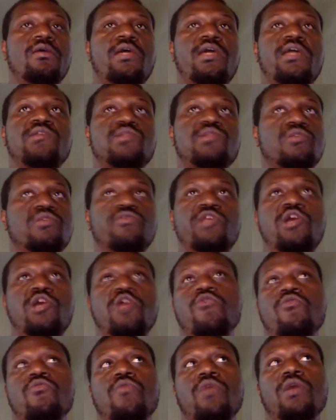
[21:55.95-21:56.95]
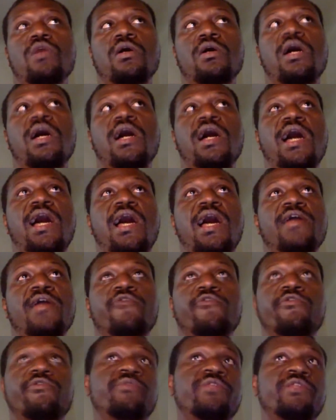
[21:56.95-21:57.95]
And so, no, I
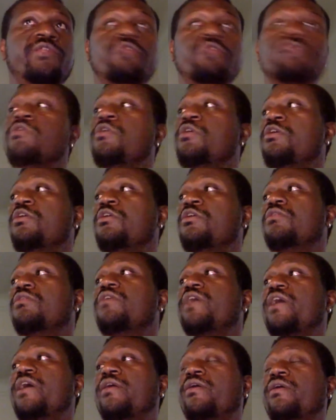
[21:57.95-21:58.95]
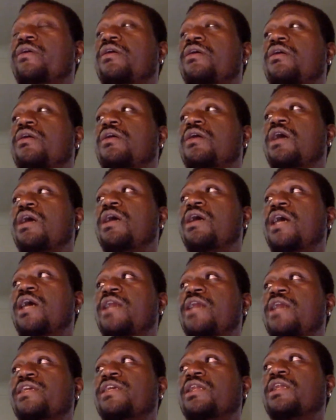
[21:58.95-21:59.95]
agree with you that I
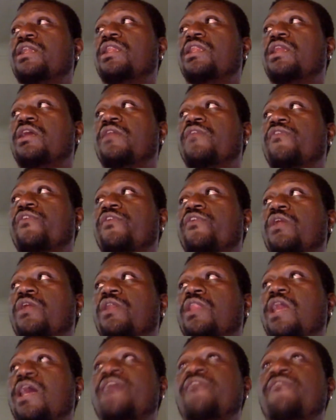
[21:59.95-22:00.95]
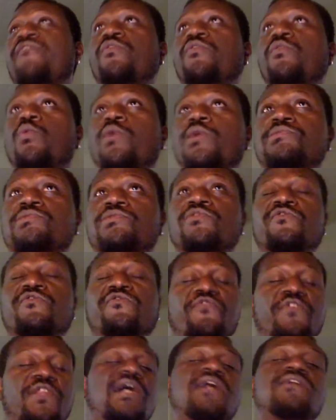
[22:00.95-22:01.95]
think a lot of the Western
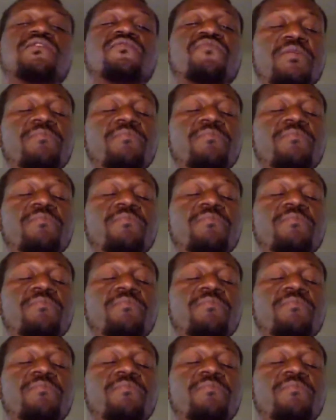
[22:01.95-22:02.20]
philosophy,